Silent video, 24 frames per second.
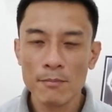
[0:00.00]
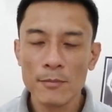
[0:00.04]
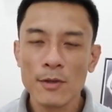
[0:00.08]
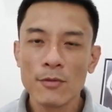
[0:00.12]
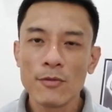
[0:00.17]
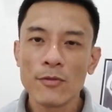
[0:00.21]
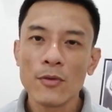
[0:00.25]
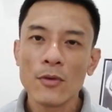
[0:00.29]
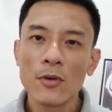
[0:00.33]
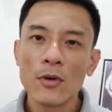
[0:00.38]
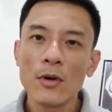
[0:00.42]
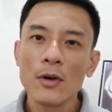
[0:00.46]

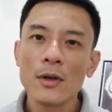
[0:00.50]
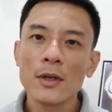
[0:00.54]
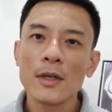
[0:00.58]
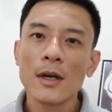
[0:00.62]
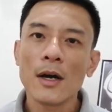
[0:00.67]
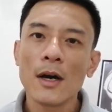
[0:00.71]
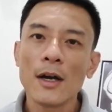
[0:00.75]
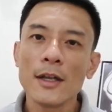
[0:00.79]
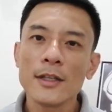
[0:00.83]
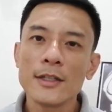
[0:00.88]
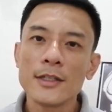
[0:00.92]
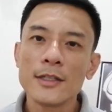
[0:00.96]
before
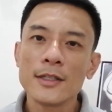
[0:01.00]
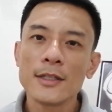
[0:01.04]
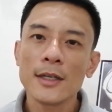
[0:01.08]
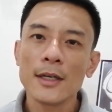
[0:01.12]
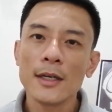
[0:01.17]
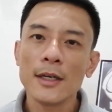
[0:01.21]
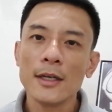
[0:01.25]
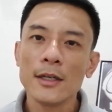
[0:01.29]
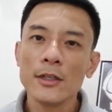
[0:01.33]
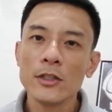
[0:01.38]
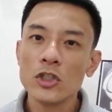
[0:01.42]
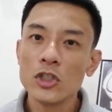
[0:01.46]
God's
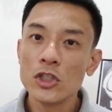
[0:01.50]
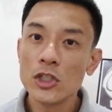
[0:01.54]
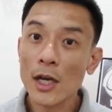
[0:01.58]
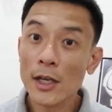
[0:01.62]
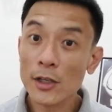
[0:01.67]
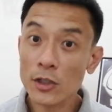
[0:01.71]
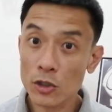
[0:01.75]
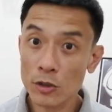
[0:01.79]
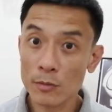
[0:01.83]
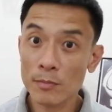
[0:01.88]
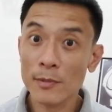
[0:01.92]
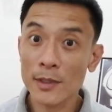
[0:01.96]

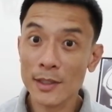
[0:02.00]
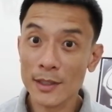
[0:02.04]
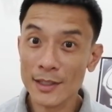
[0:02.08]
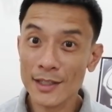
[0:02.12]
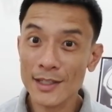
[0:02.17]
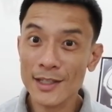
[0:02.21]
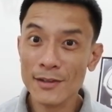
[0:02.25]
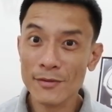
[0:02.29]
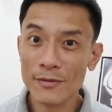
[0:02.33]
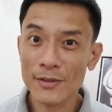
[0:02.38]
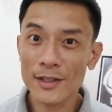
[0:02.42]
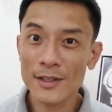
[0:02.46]

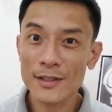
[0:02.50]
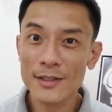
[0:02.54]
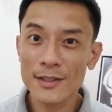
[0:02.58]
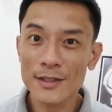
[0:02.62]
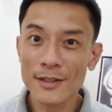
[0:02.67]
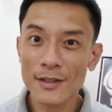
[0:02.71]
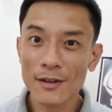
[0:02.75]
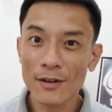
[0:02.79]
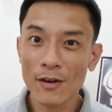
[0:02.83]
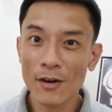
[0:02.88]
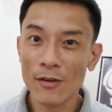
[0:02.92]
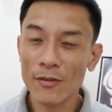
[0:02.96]
judgment even
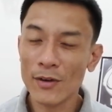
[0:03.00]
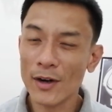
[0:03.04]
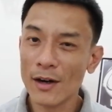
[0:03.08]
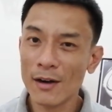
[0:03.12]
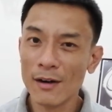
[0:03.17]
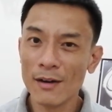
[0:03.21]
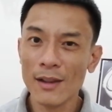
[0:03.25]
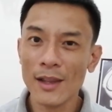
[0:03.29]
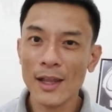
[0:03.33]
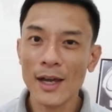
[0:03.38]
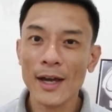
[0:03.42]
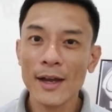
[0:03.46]
of
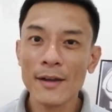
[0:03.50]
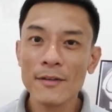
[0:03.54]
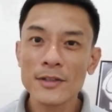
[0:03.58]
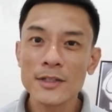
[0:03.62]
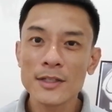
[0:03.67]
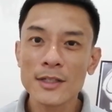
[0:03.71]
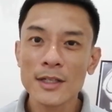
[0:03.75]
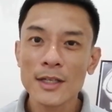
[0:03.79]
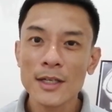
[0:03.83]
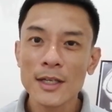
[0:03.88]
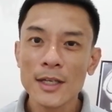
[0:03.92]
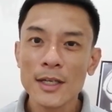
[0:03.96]
our
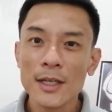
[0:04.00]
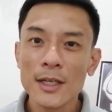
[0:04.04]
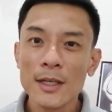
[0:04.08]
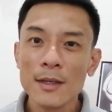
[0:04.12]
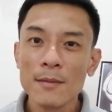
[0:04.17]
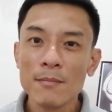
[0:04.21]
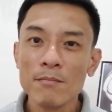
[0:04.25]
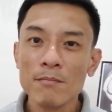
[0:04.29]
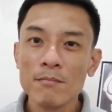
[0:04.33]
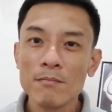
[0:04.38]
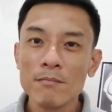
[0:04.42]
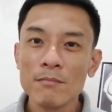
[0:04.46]
lives,
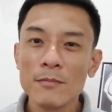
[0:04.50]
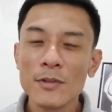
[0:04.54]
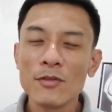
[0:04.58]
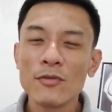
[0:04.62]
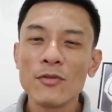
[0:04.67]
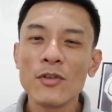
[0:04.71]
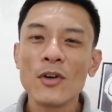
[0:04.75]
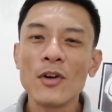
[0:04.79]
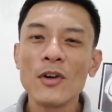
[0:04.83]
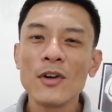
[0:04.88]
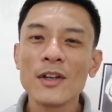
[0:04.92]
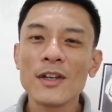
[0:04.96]

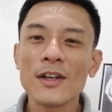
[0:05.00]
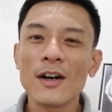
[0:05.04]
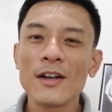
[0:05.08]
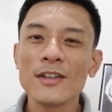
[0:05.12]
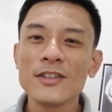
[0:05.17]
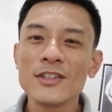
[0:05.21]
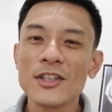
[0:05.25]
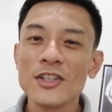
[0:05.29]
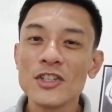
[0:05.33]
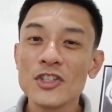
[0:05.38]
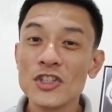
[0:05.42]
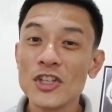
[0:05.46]
before
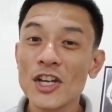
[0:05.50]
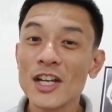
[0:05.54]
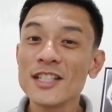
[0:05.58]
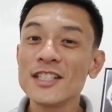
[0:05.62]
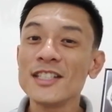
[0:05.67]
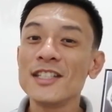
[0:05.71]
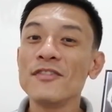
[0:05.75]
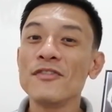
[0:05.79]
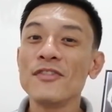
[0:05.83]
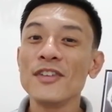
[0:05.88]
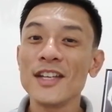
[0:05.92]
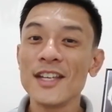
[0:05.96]
God's
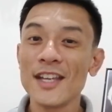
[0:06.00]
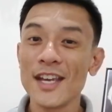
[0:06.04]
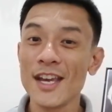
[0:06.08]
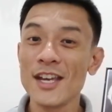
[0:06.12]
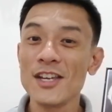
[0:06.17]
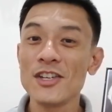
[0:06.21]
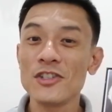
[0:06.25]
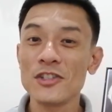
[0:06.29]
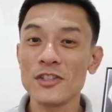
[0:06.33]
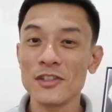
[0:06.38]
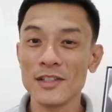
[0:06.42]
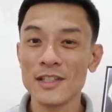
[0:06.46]

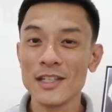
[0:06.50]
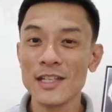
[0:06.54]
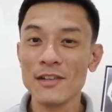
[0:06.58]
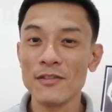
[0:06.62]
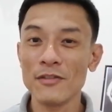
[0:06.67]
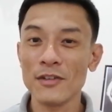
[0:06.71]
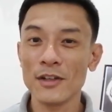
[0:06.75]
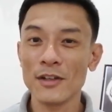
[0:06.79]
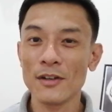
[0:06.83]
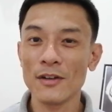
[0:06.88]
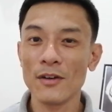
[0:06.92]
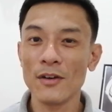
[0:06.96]
justification
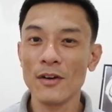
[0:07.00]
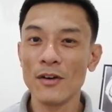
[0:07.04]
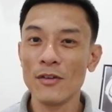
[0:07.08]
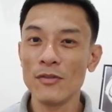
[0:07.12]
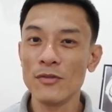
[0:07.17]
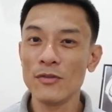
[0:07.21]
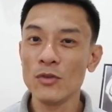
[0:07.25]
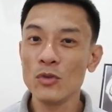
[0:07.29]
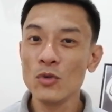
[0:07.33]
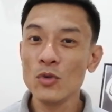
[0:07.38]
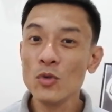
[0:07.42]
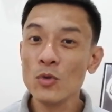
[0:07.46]
even
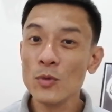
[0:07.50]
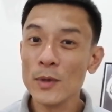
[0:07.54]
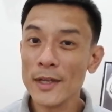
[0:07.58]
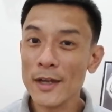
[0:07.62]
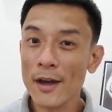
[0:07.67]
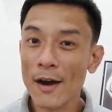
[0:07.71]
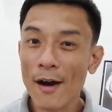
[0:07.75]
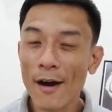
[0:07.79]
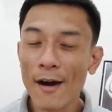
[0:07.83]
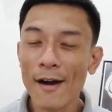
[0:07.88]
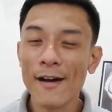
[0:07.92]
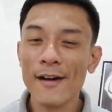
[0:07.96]
of who
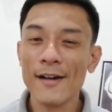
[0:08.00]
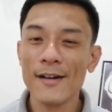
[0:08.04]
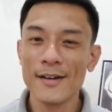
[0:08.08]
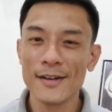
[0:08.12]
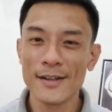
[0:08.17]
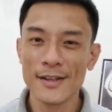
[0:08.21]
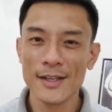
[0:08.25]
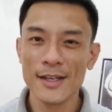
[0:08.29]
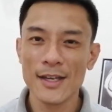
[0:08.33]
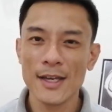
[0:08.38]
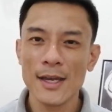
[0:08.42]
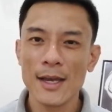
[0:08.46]
we are,
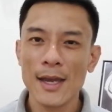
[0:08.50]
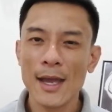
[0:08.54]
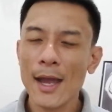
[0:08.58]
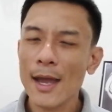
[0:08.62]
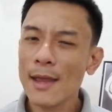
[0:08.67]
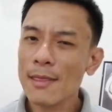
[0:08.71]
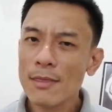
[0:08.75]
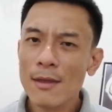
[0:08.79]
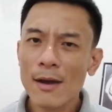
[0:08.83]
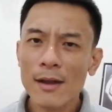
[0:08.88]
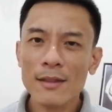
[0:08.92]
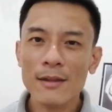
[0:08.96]

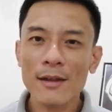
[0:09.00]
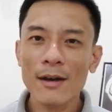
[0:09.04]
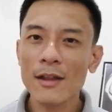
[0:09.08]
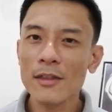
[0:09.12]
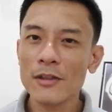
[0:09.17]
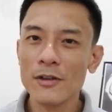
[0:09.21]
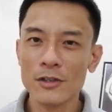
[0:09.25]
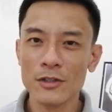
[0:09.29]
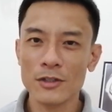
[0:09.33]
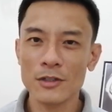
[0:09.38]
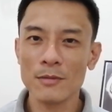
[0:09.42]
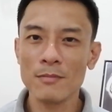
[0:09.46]
and not
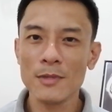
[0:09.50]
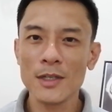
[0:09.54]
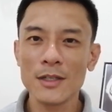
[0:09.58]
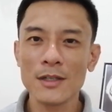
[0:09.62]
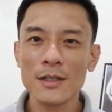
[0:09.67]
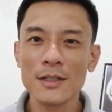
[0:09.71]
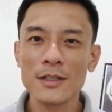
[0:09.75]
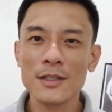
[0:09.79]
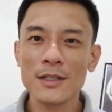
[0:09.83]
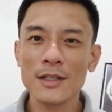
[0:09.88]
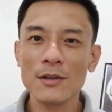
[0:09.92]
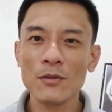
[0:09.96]
others.
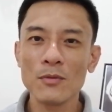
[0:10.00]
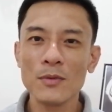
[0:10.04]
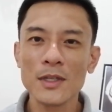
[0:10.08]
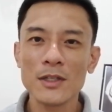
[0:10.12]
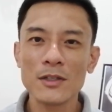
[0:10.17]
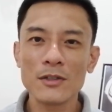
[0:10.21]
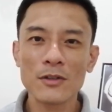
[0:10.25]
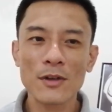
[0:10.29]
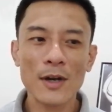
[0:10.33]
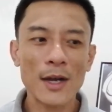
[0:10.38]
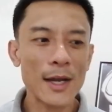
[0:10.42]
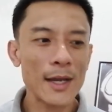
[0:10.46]
Because if
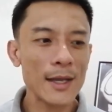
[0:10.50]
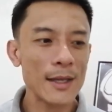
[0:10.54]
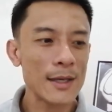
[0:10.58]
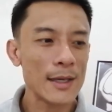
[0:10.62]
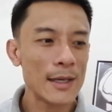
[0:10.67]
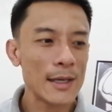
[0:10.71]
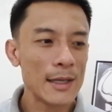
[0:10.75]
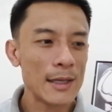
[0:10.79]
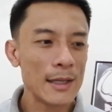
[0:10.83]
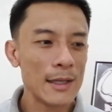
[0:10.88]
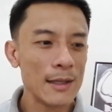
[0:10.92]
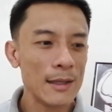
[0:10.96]
we try
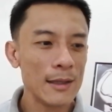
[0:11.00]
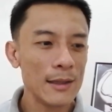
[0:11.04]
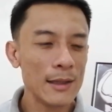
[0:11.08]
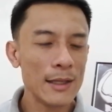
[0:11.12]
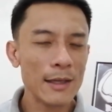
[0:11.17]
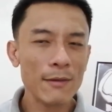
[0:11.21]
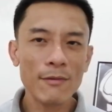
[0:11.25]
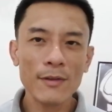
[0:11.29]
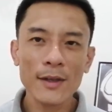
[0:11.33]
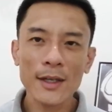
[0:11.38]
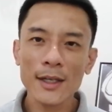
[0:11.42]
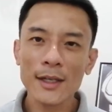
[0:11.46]

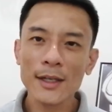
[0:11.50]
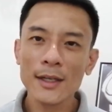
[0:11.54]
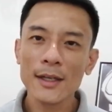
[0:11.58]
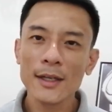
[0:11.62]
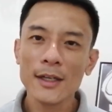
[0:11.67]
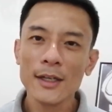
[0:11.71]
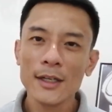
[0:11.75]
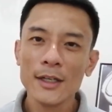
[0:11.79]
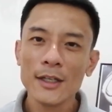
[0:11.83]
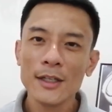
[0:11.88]
living